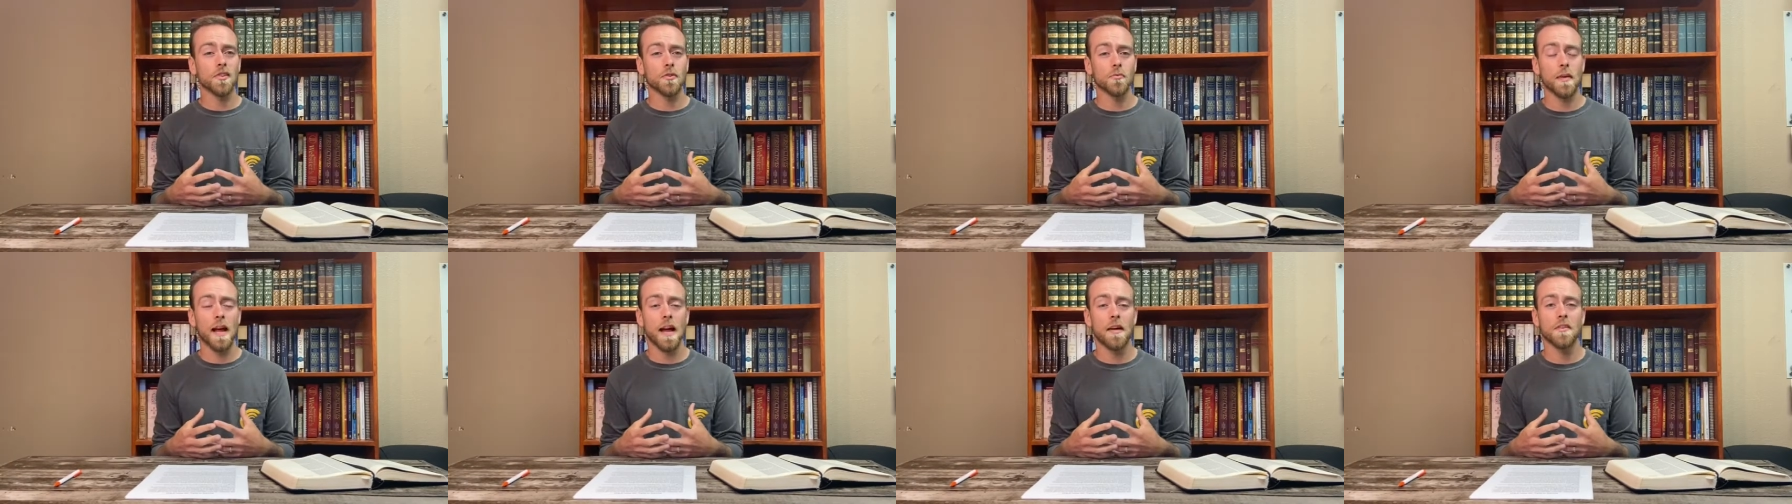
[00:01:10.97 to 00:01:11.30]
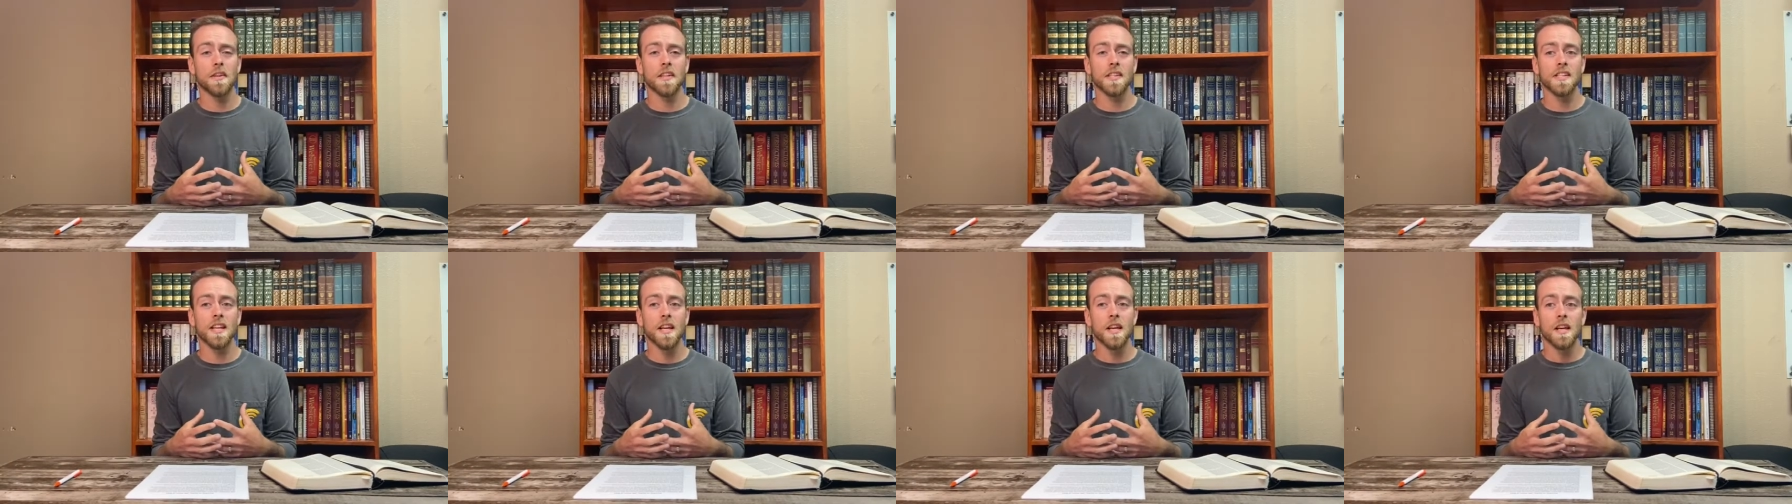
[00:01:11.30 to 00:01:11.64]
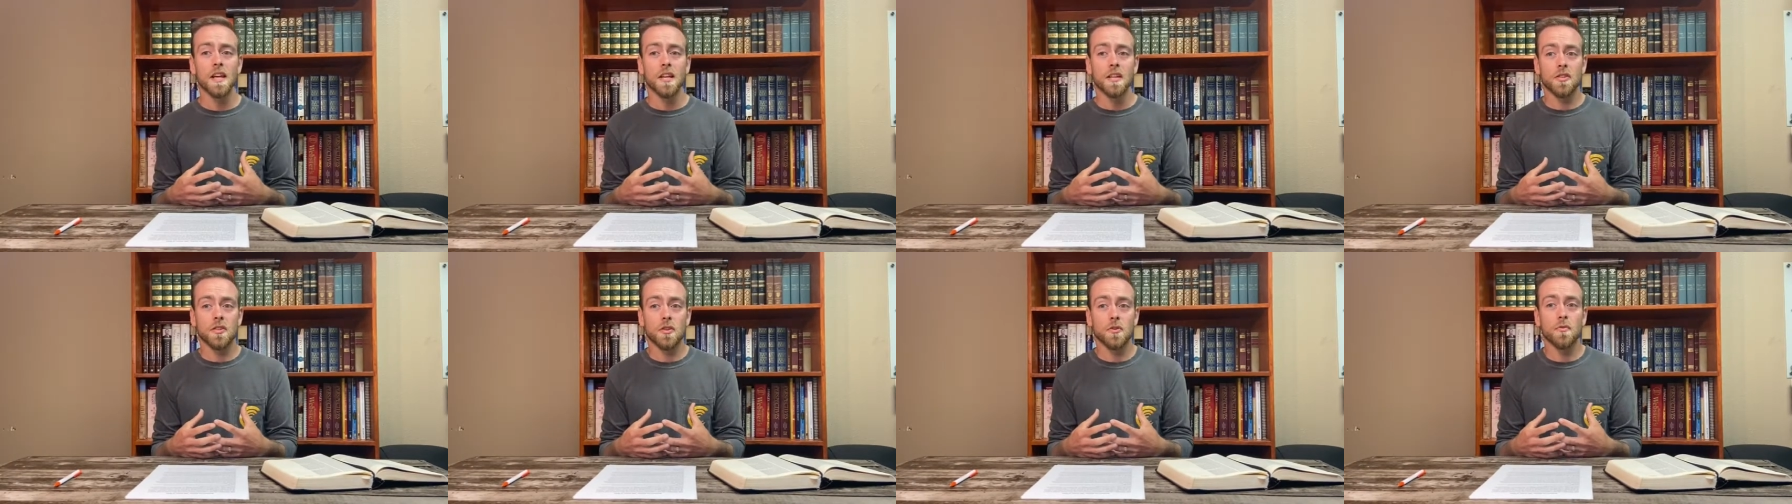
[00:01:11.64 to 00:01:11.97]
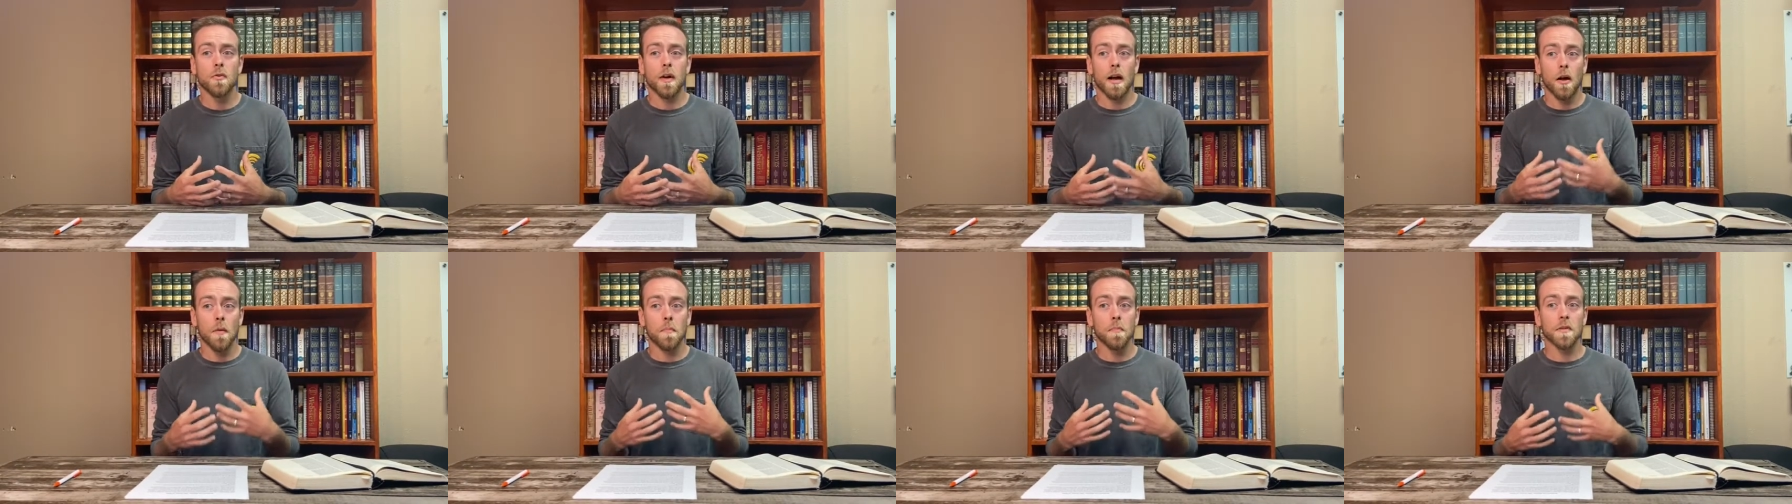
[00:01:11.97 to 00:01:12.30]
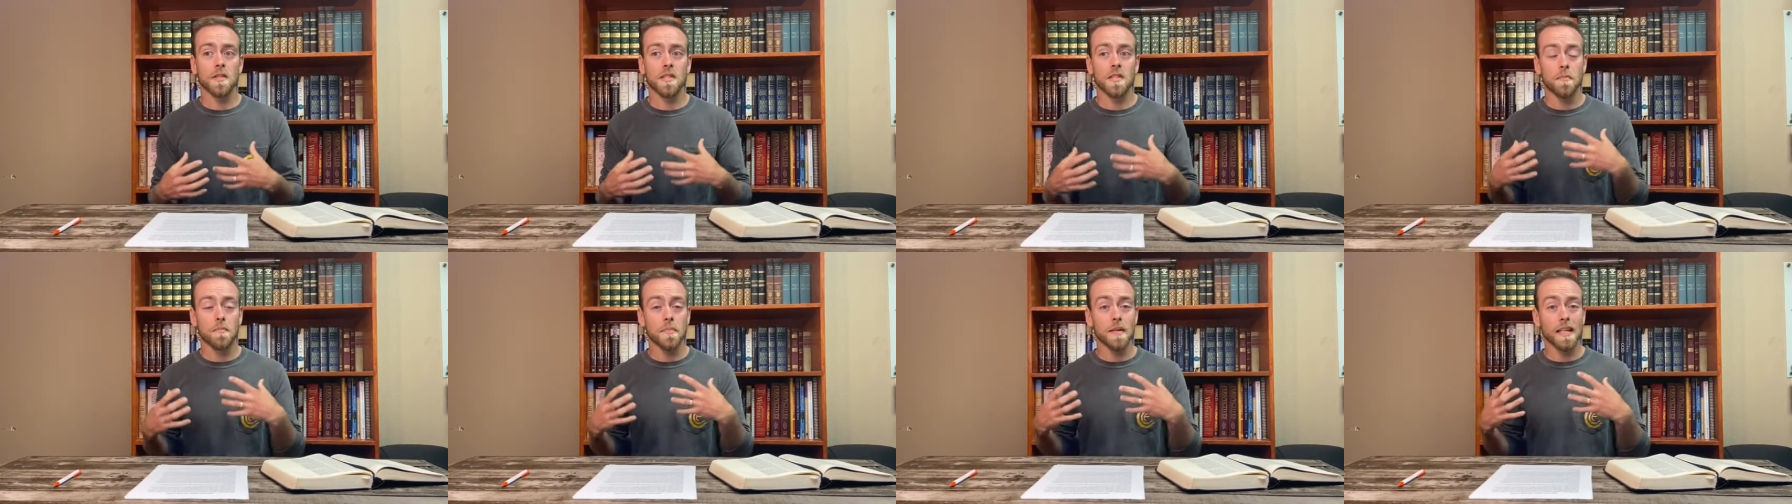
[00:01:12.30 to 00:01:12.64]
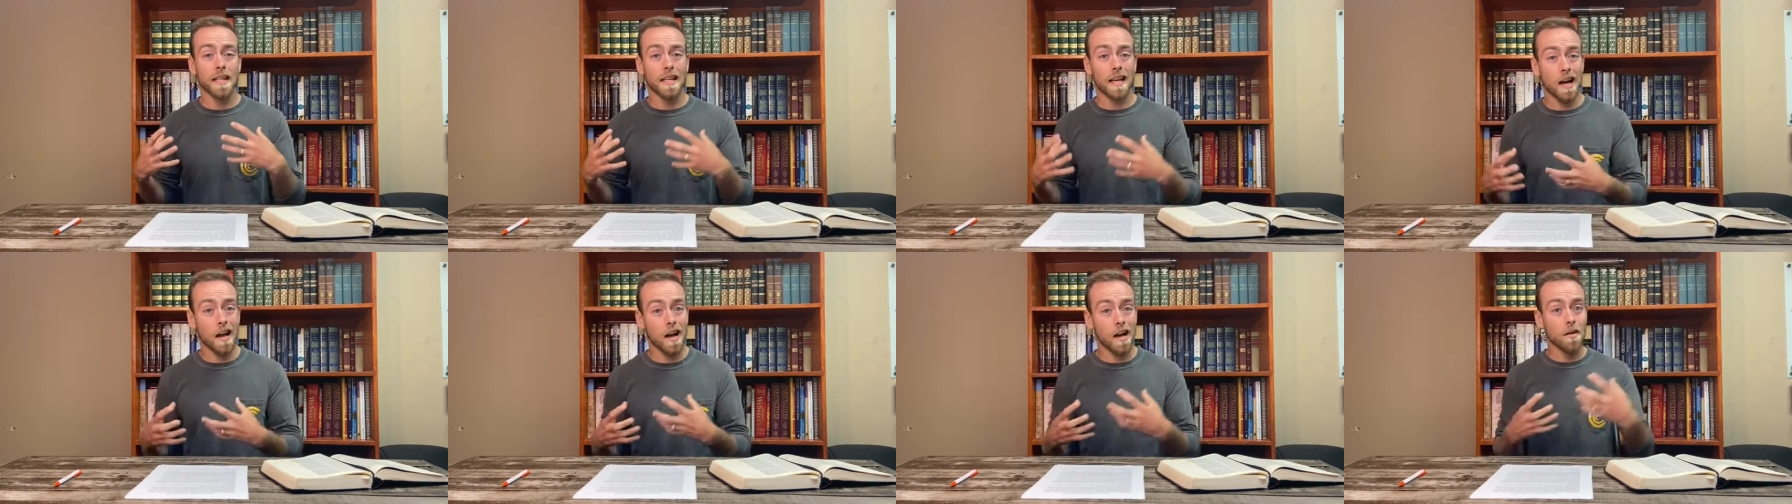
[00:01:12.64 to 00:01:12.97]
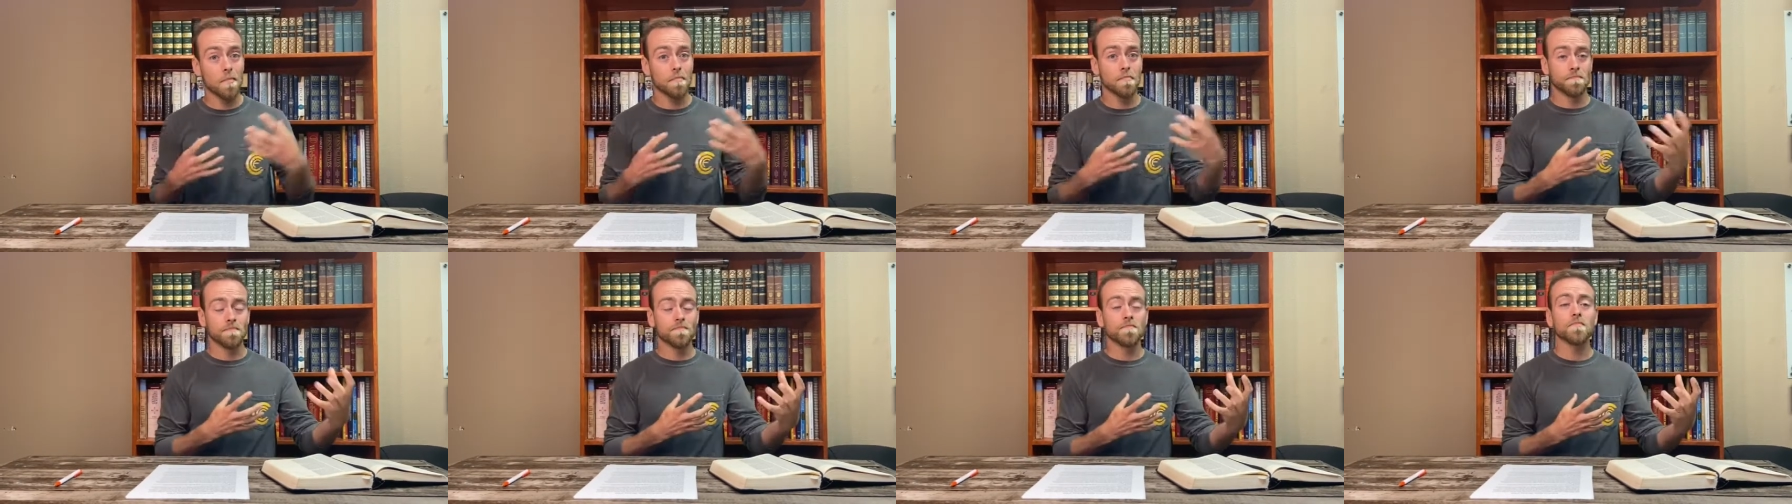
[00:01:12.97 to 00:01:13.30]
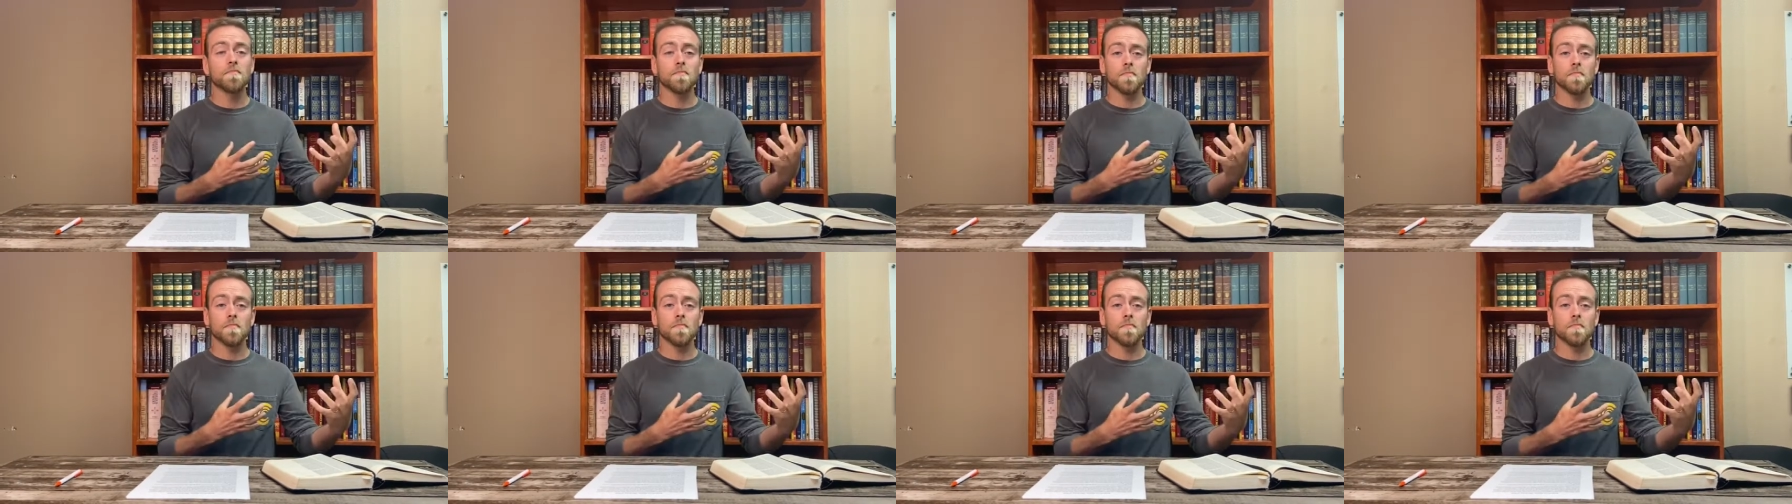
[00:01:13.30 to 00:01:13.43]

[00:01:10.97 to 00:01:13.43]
around us to help us to become